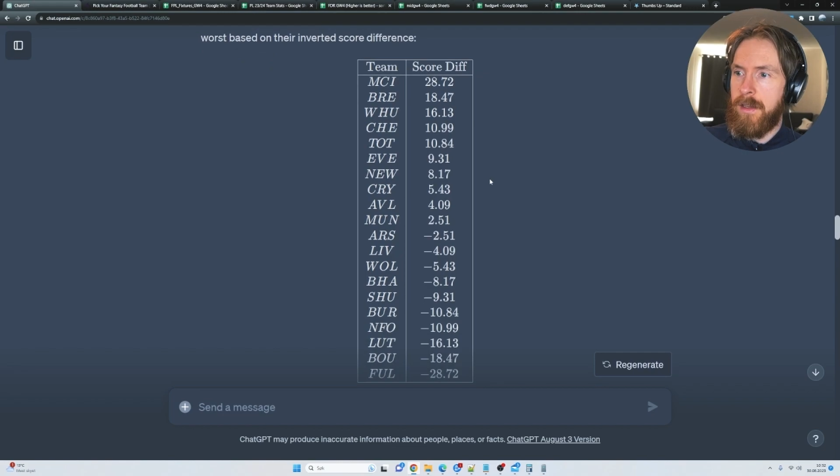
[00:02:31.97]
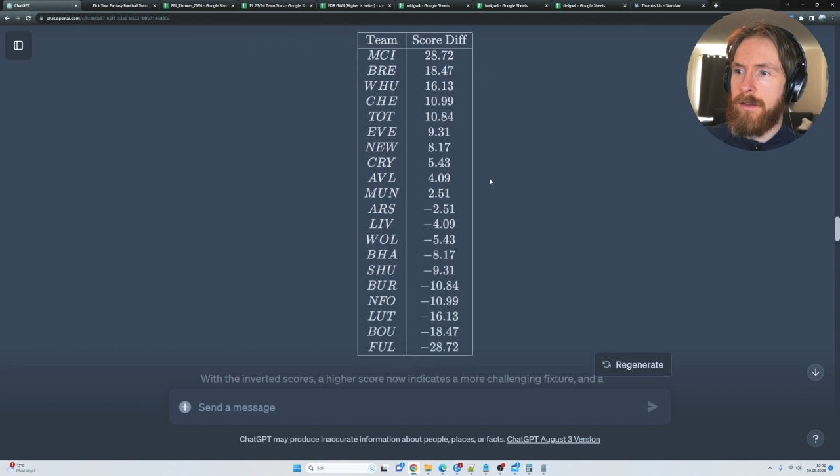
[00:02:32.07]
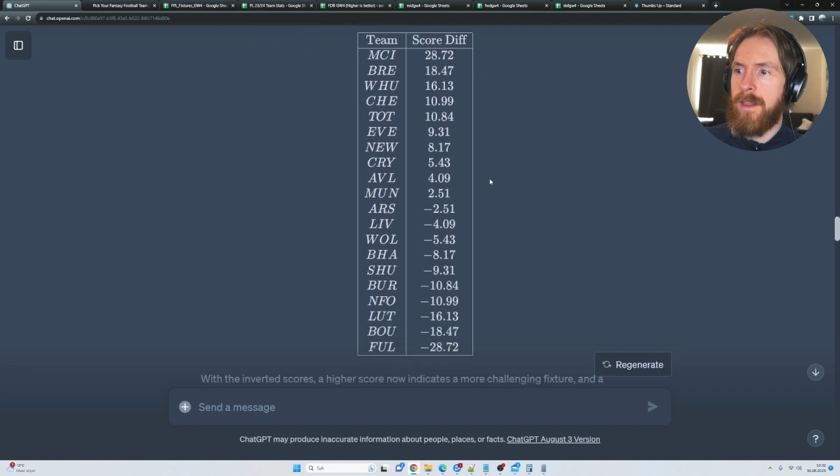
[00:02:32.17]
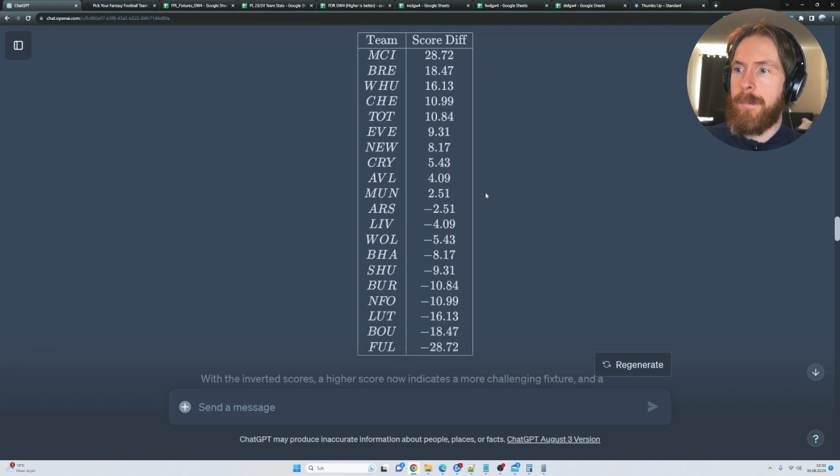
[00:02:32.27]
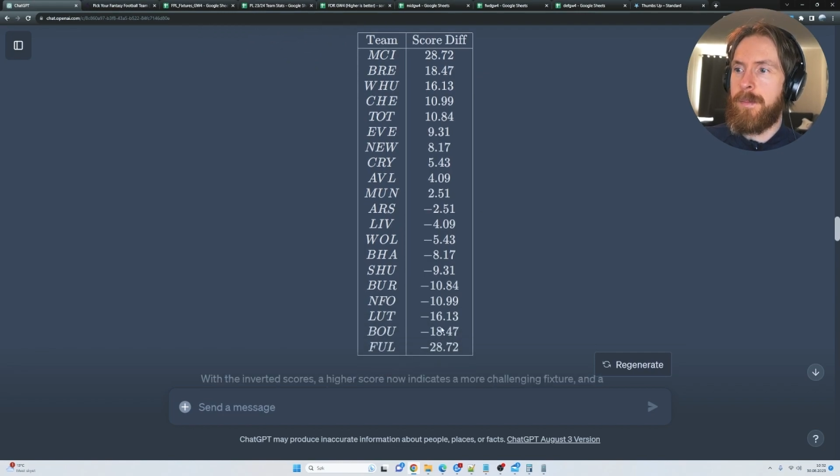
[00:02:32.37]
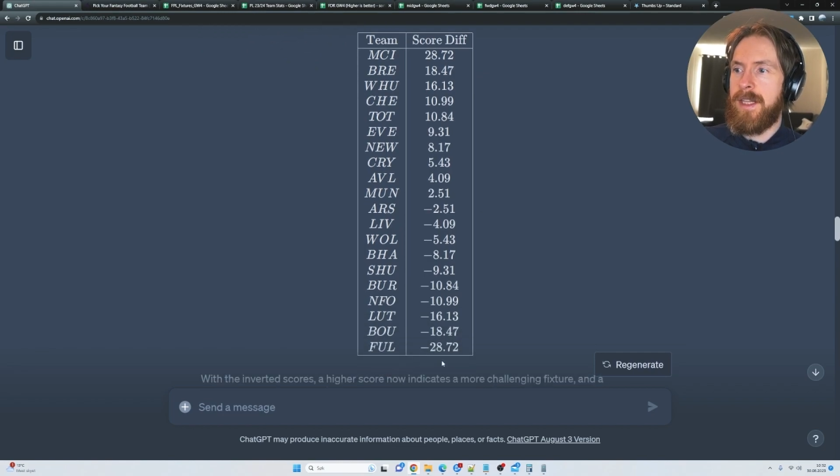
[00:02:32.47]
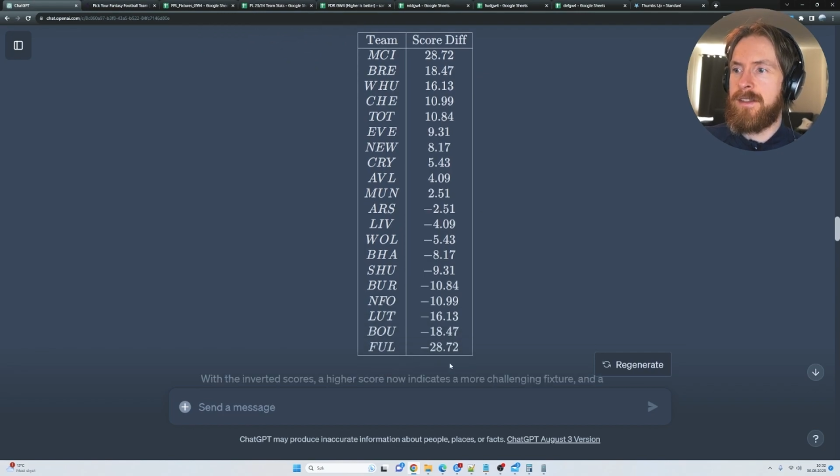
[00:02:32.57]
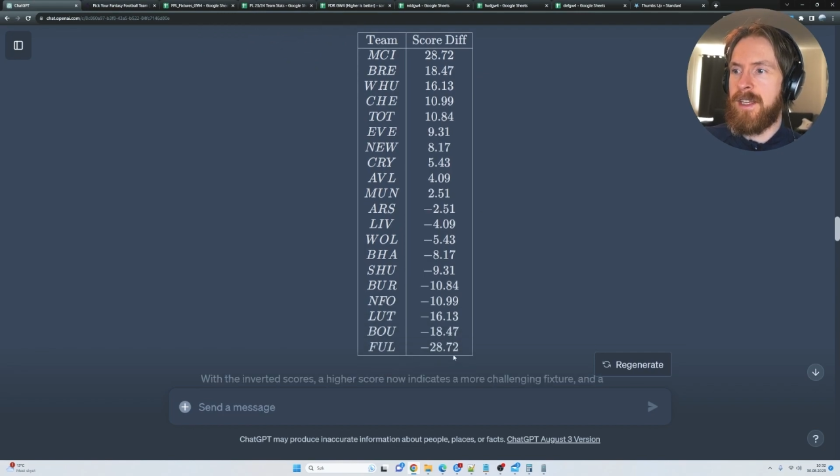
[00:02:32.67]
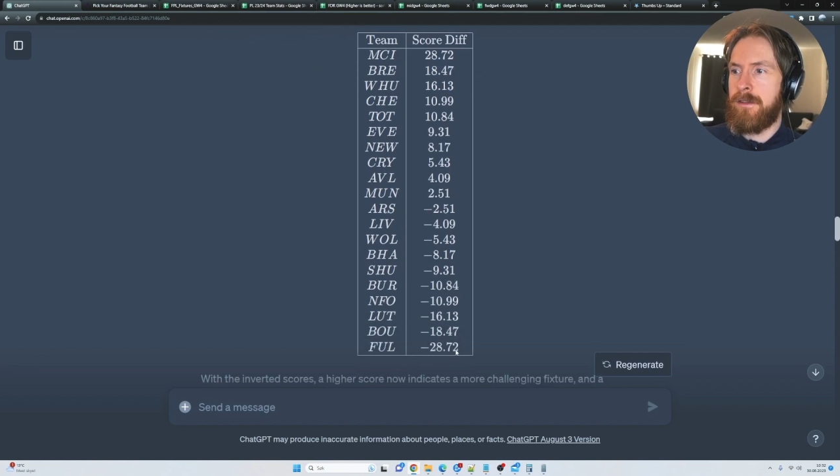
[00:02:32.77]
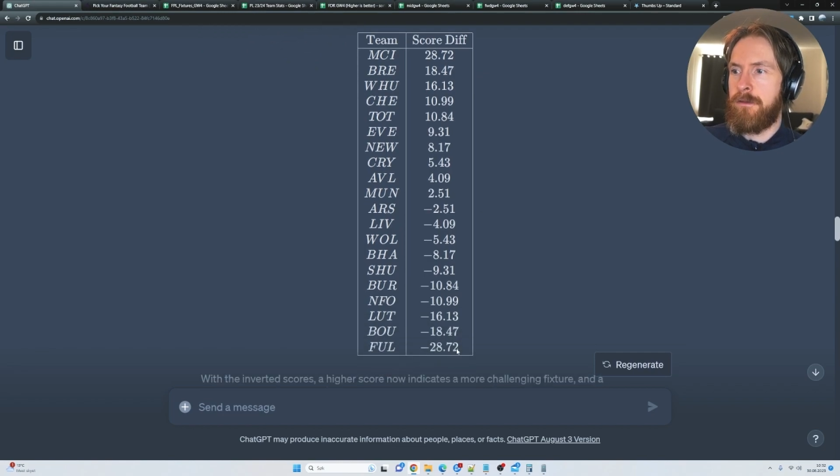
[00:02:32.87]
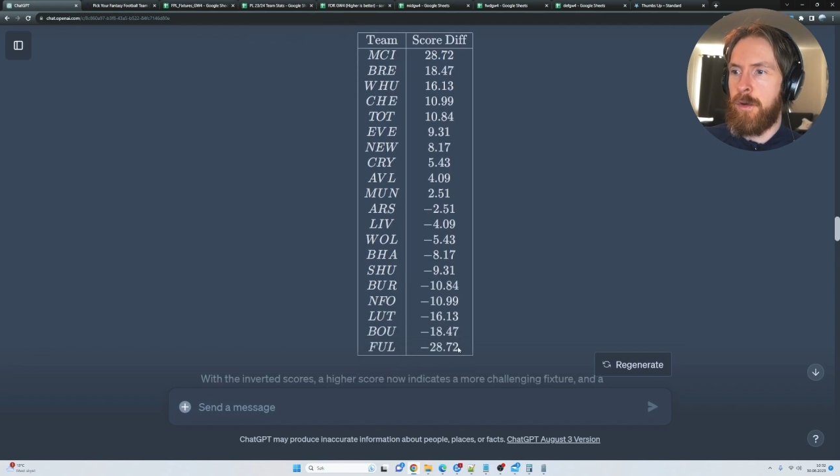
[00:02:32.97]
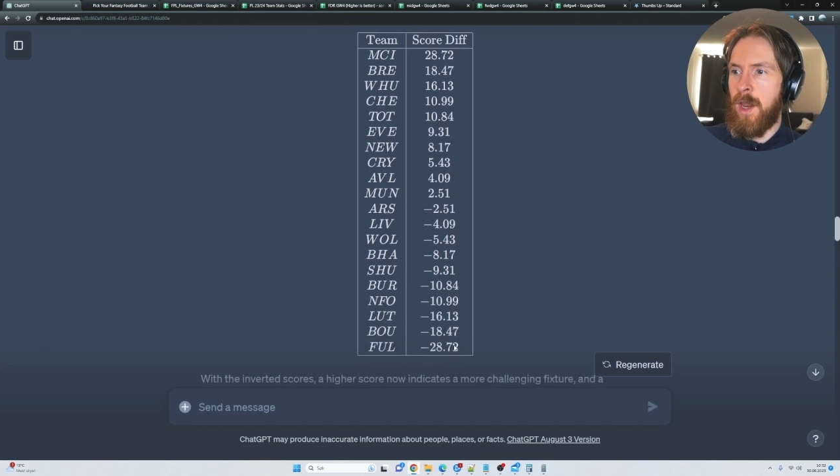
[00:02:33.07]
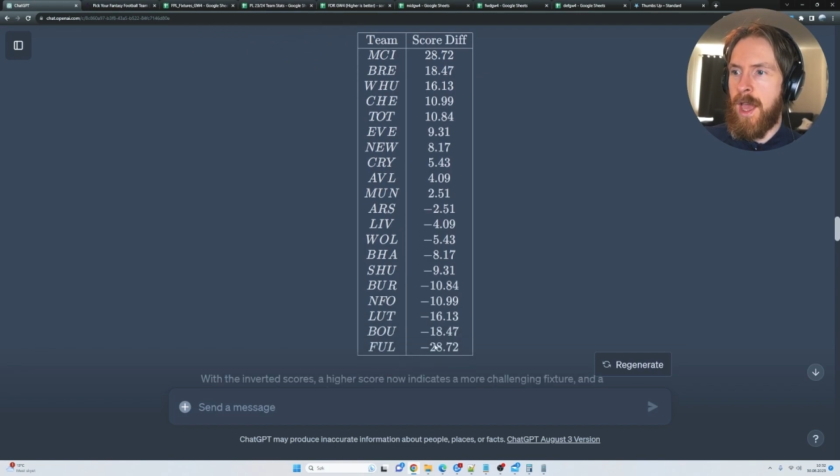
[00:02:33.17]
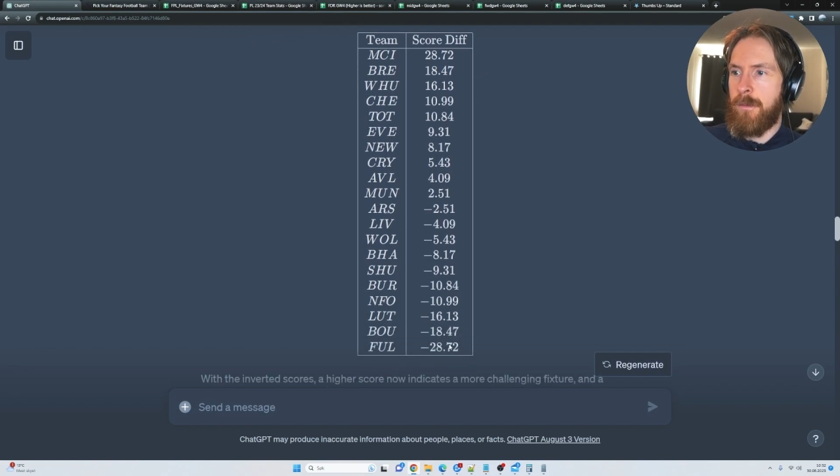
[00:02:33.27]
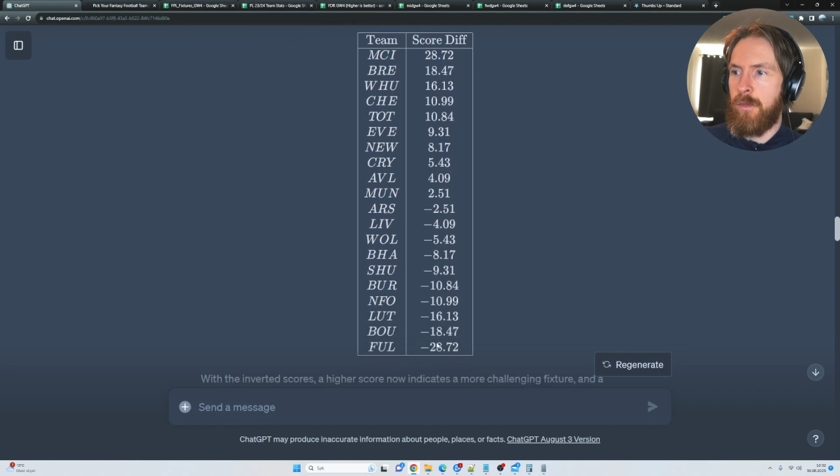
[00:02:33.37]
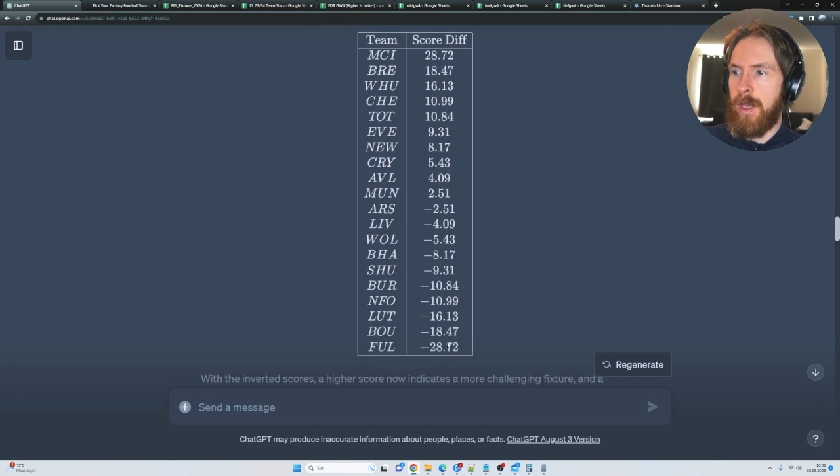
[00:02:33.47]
That means that Fulham